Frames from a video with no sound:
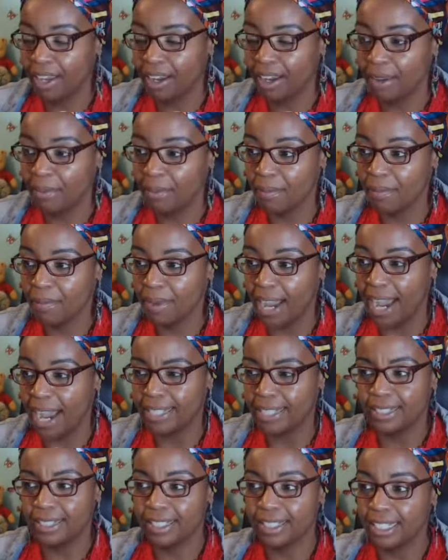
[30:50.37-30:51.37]
I
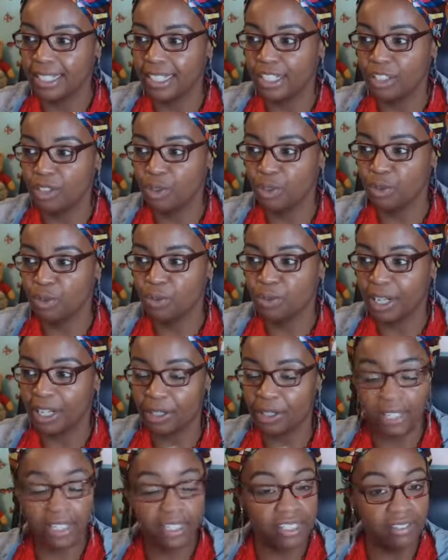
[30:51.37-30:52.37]
had to get into
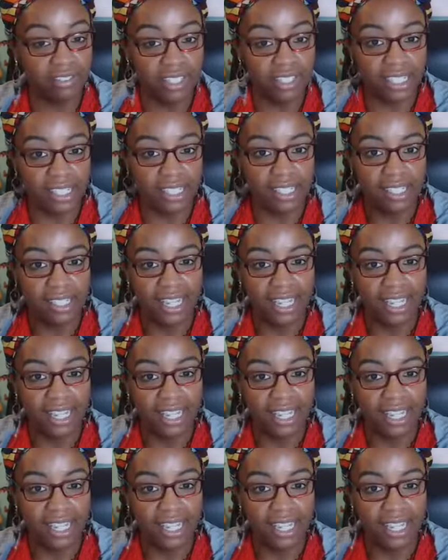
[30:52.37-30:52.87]
my creativity.